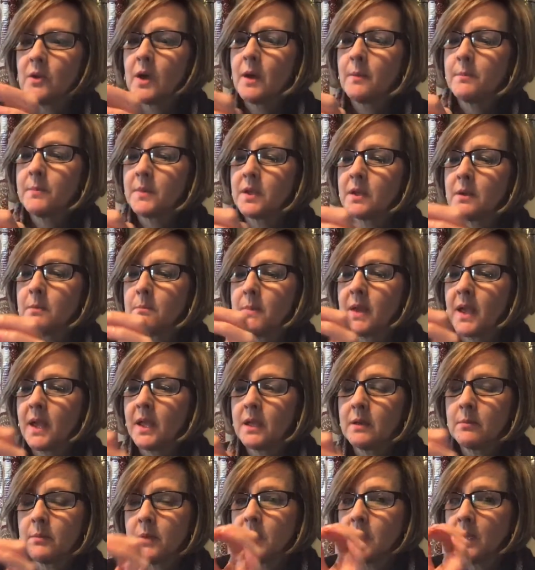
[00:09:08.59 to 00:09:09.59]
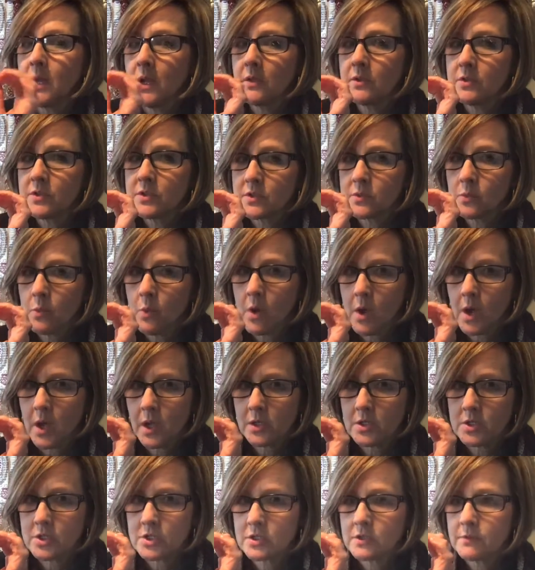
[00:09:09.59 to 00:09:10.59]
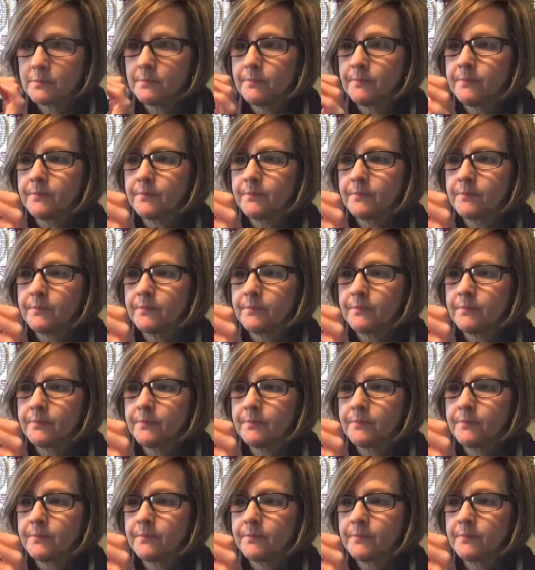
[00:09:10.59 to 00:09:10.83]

I'm going to make me another swatch.